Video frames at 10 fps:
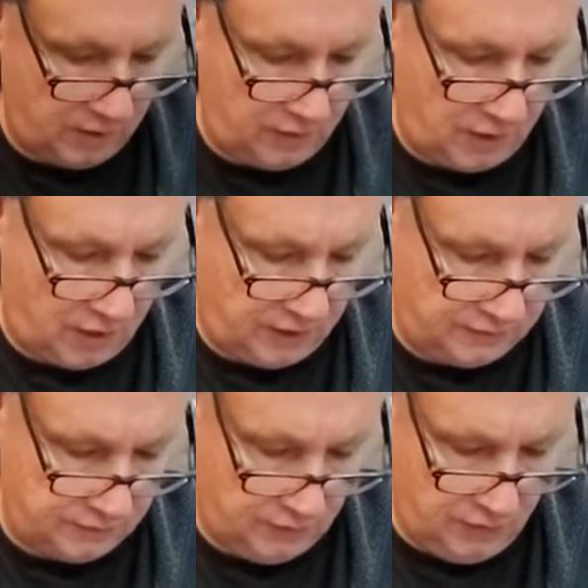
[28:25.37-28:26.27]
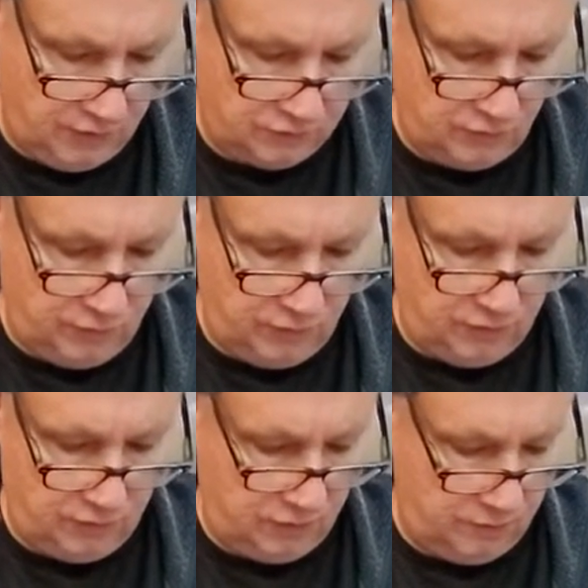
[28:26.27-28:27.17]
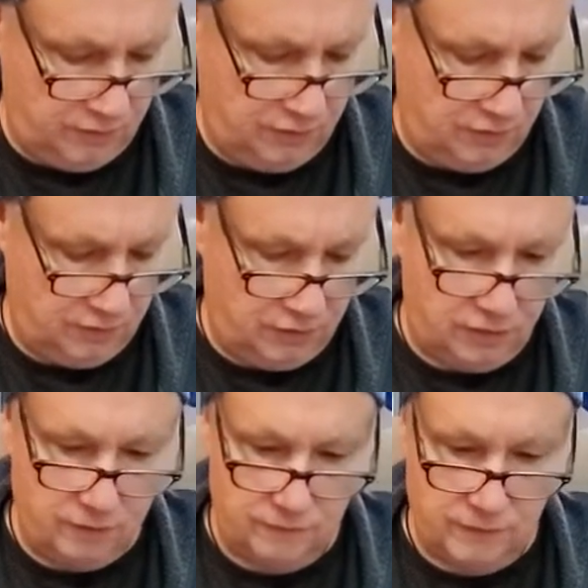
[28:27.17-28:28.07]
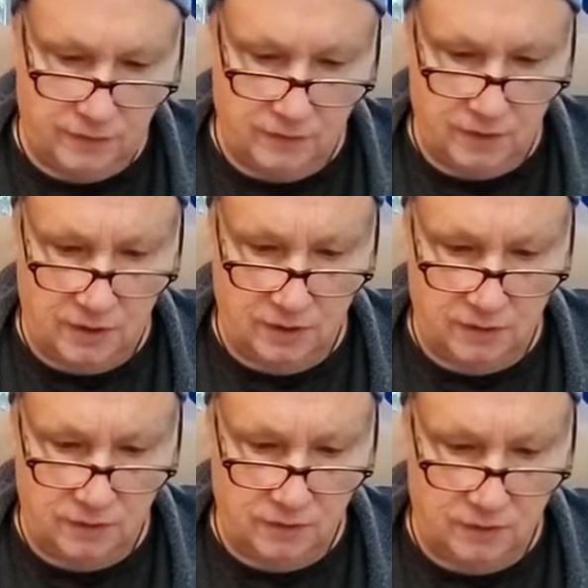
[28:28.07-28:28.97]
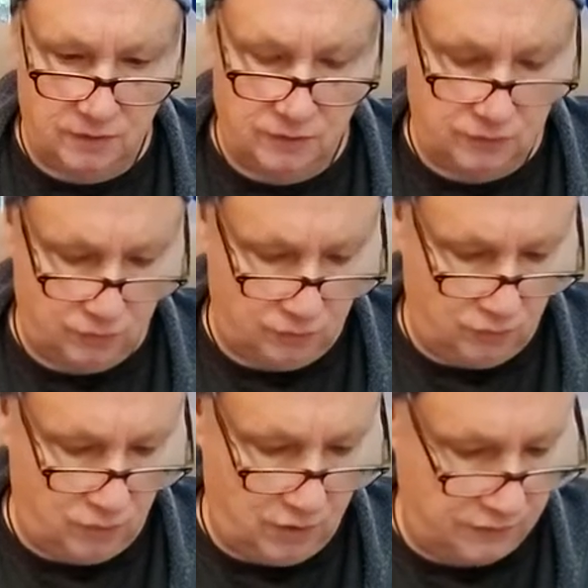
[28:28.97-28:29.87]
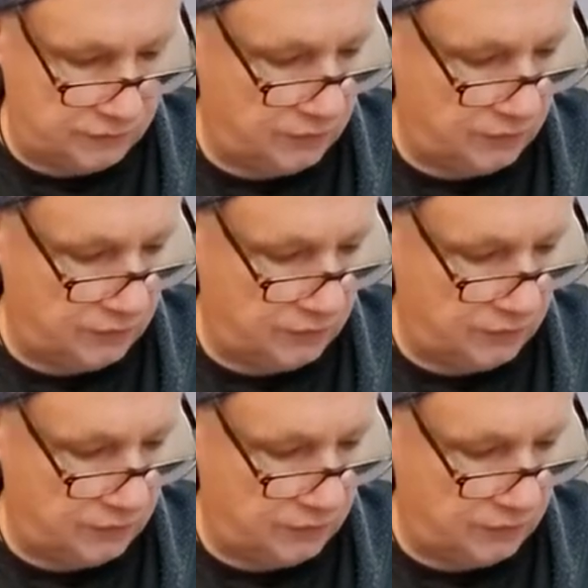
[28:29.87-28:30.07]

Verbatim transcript: guys. So let me clarify that in the Two of Wands.